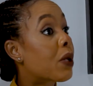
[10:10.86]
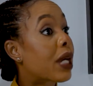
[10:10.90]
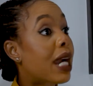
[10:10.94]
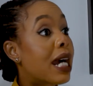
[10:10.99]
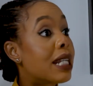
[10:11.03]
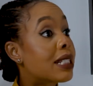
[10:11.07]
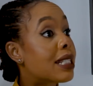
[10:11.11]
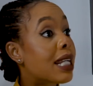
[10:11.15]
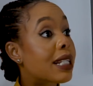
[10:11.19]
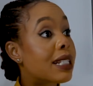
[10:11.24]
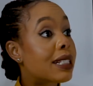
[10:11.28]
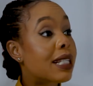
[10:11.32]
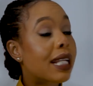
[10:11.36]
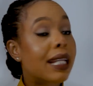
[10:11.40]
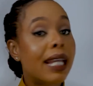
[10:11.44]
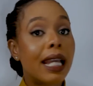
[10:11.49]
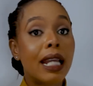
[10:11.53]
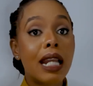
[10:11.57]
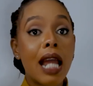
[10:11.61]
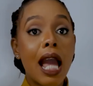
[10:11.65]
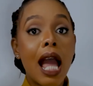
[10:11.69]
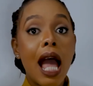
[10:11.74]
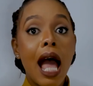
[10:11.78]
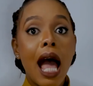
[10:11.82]
can't take it again.
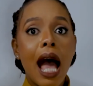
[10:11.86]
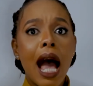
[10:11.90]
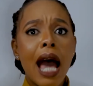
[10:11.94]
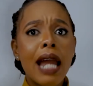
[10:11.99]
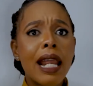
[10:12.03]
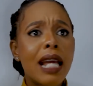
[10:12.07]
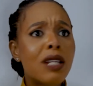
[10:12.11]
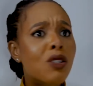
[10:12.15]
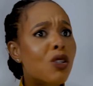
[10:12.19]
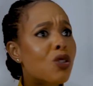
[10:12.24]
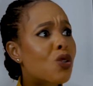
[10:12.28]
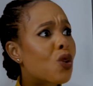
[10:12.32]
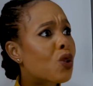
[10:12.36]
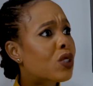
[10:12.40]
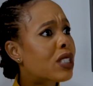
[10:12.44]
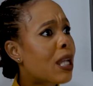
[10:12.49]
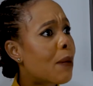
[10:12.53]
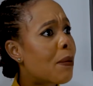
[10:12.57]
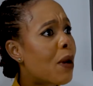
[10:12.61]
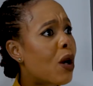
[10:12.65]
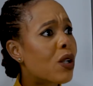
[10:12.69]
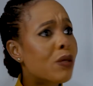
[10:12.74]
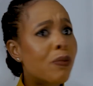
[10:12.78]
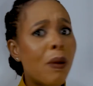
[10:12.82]
And I just looked at
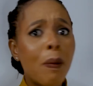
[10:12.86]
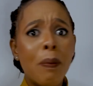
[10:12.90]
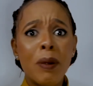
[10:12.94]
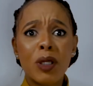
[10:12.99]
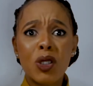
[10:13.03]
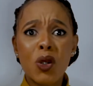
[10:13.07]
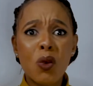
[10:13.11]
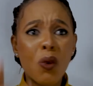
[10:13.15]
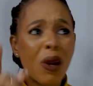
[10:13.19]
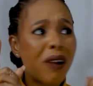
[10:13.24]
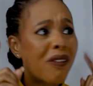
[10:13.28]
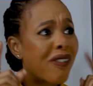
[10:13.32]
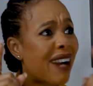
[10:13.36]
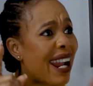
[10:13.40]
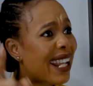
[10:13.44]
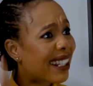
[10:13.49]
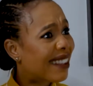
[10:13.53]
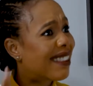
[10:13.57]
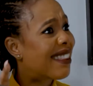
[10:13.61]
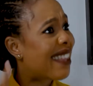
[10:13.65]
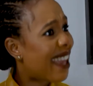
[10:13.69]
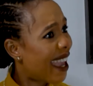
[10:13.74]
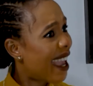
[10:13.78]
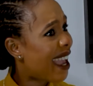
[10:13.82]
my husband, but you were right
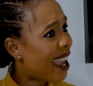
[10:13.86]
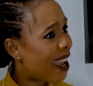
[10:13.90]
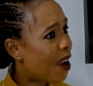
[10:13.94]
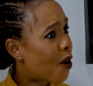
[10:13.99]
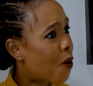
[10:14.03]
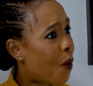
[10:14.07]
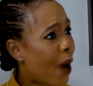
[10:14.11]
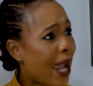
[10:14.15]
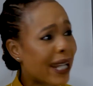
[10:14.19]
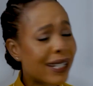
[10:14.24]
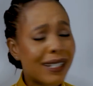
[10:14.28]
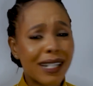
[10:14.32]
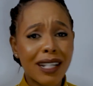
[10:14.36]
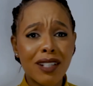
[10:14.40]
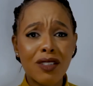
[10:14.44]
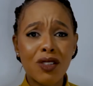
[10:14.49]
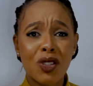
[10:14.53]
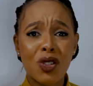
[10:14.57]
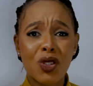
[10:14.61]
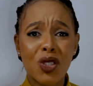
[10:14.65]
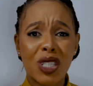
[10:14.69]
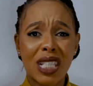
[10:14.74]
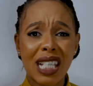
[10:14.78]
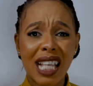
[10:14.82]
there. Why didn't
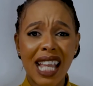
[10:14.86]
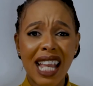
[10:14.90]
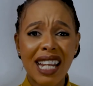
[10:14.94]
you see